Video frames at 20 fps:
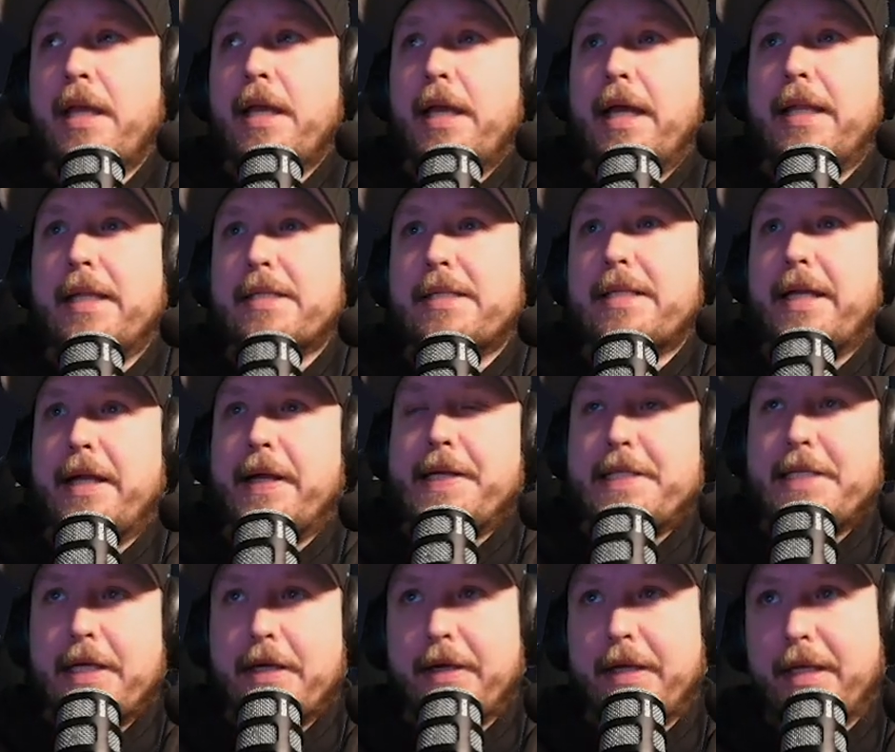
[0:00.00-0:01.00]
And then Scary
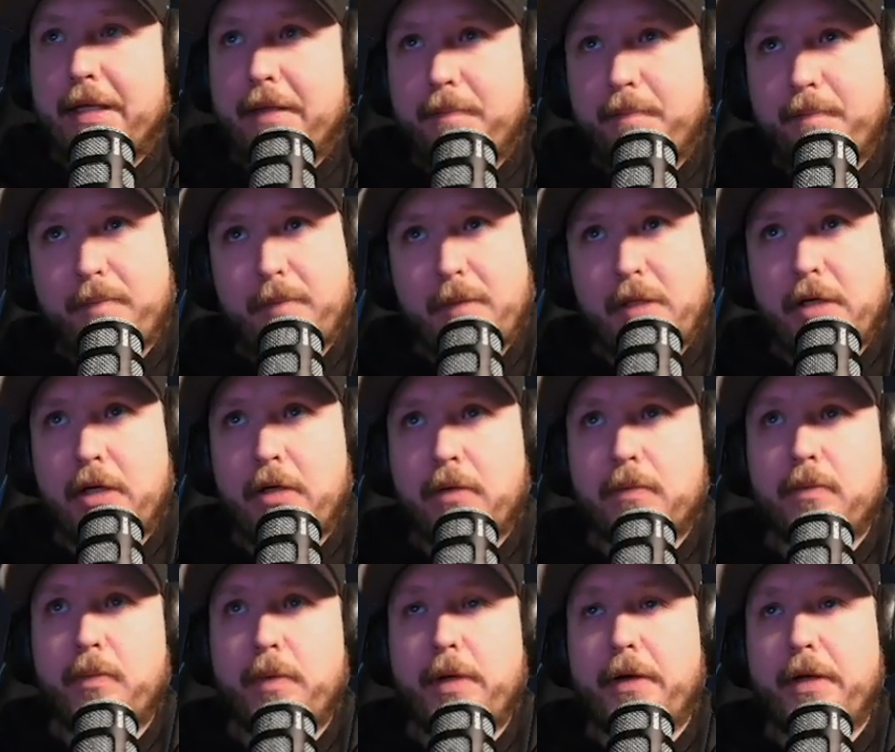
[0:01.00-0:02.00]
Terry, you know,
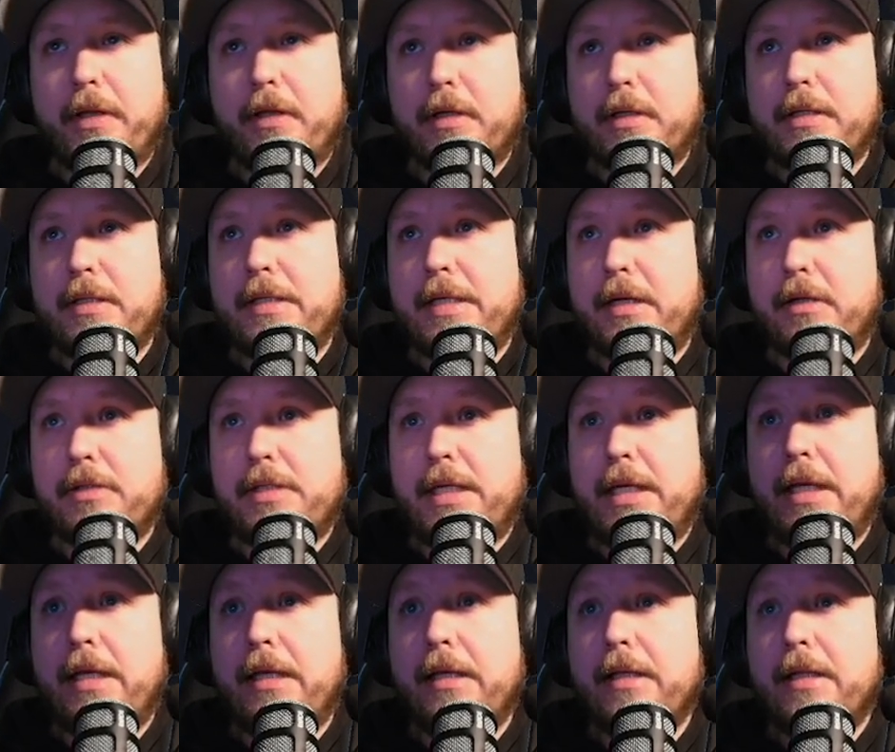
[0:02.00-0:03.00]
we already looked at the
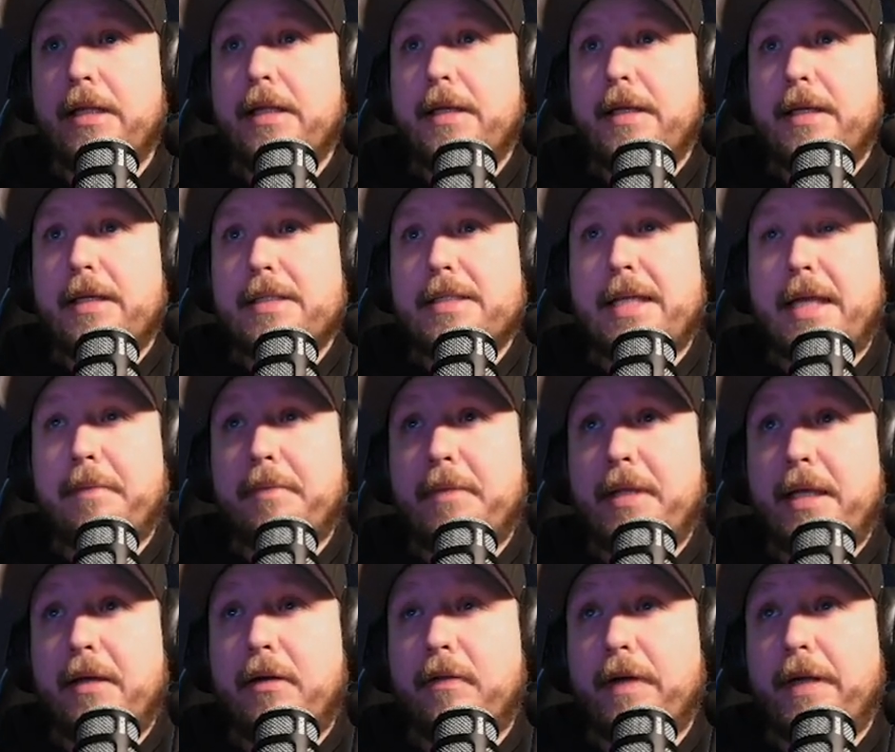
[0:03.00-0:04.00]
LTD. Same
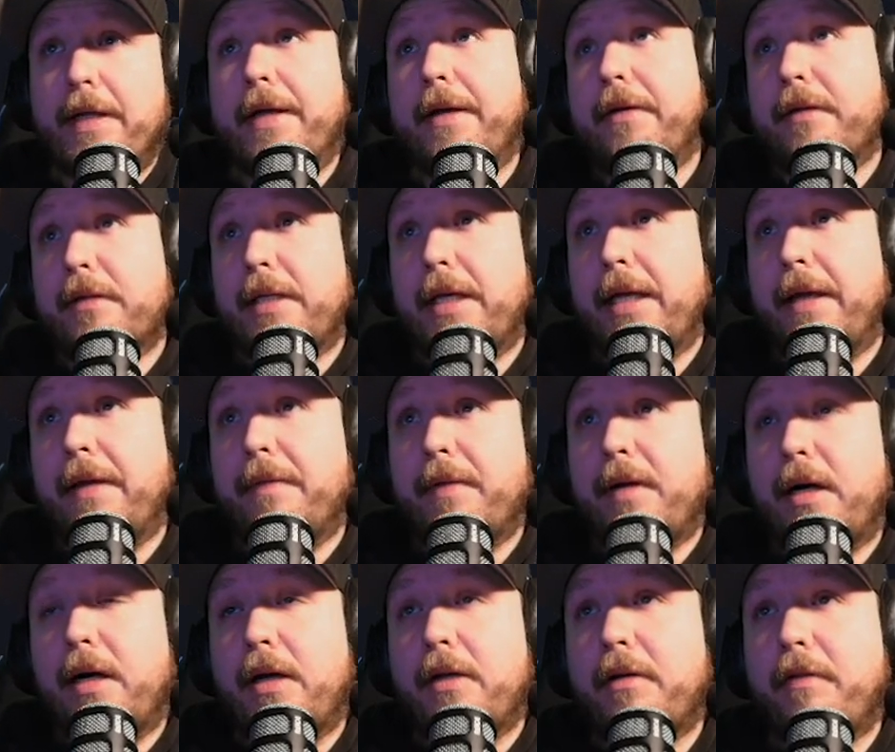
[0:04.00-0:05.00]
thing over here, okay?
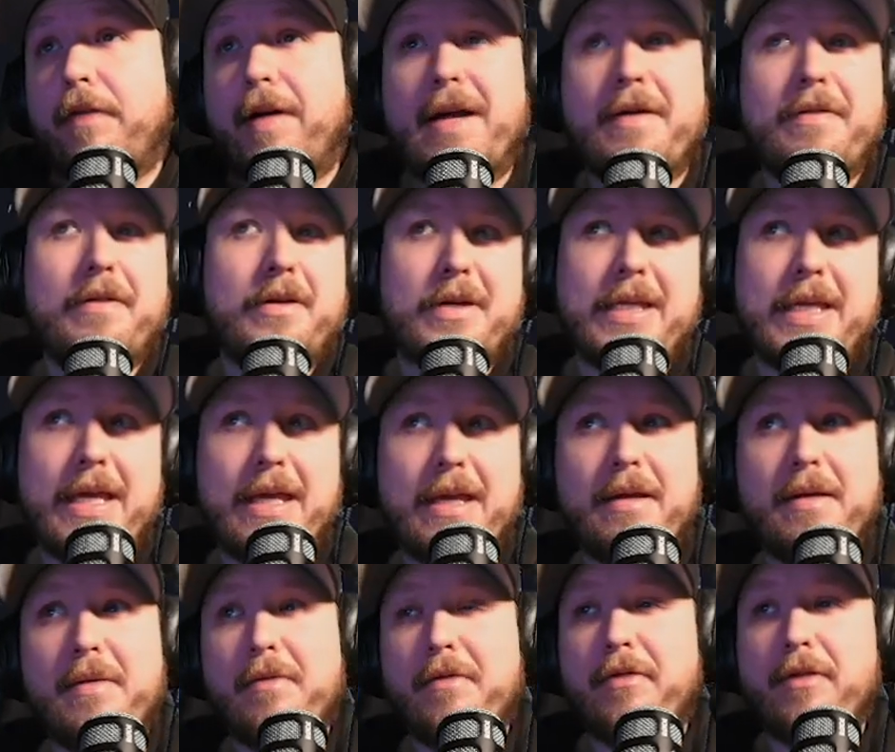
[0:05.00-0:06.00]
Under 500K
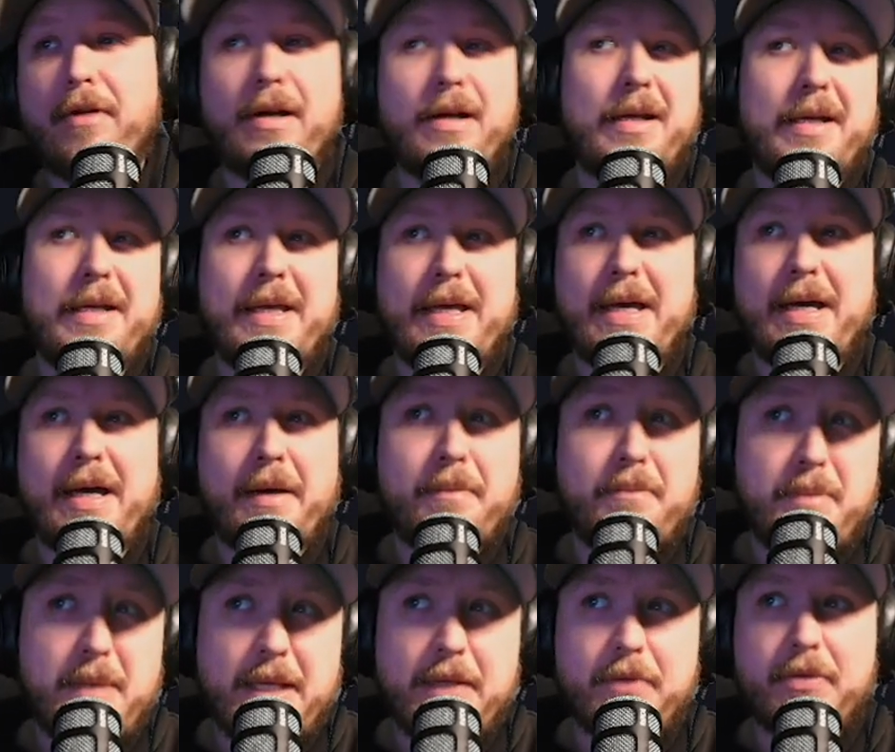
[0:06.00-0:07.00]
for a
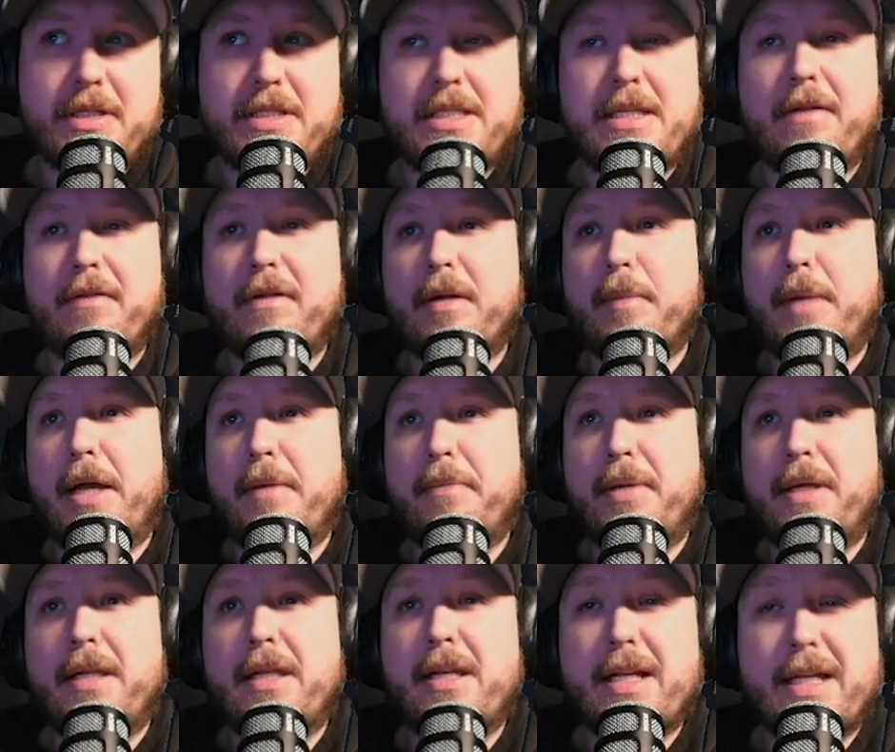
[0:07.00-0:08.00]
mid receiver, in my
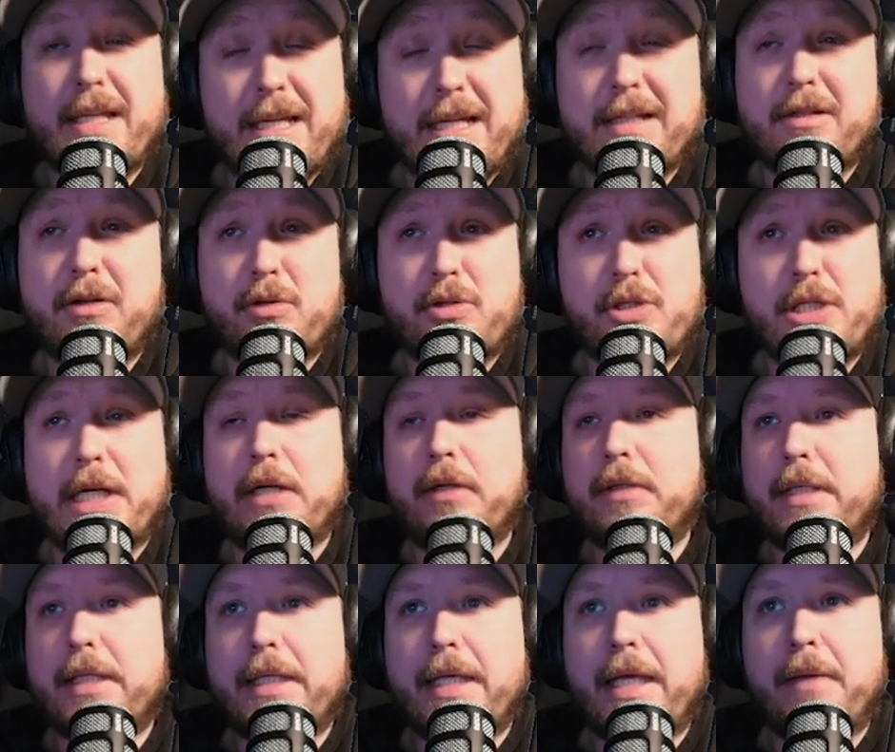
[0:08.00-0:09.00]
opinion. Again, go check out
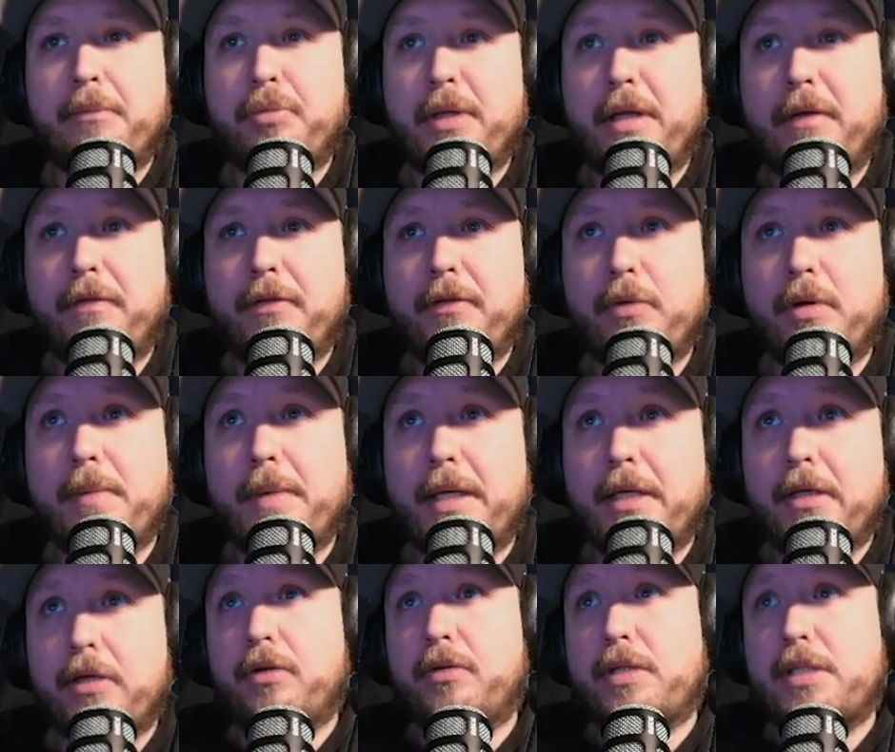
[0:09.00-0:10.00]
the gameplay if you want to make
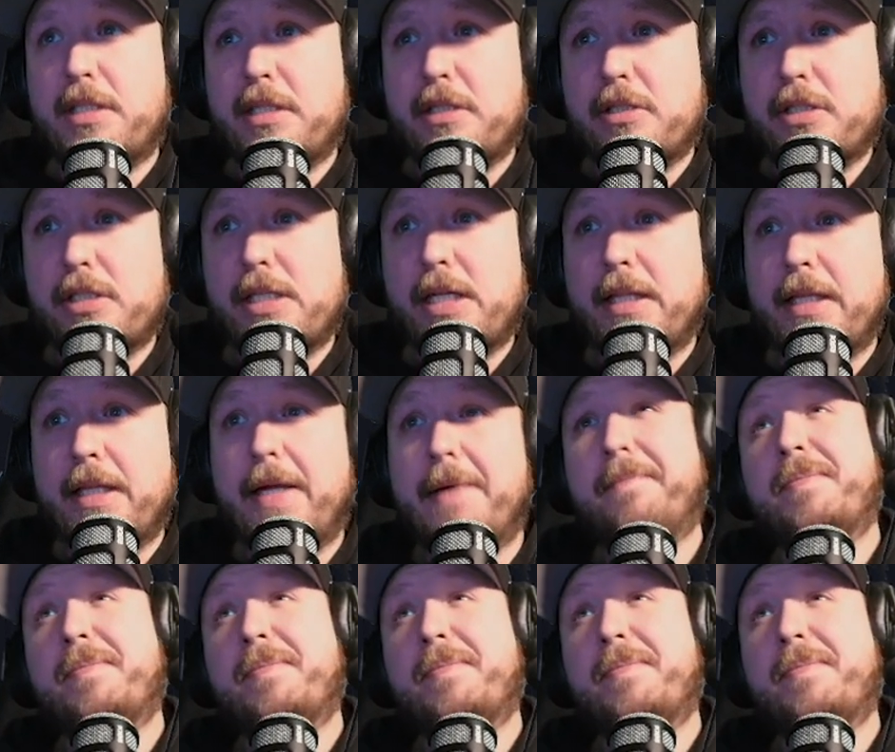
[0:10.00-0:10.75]
your own decisions on that.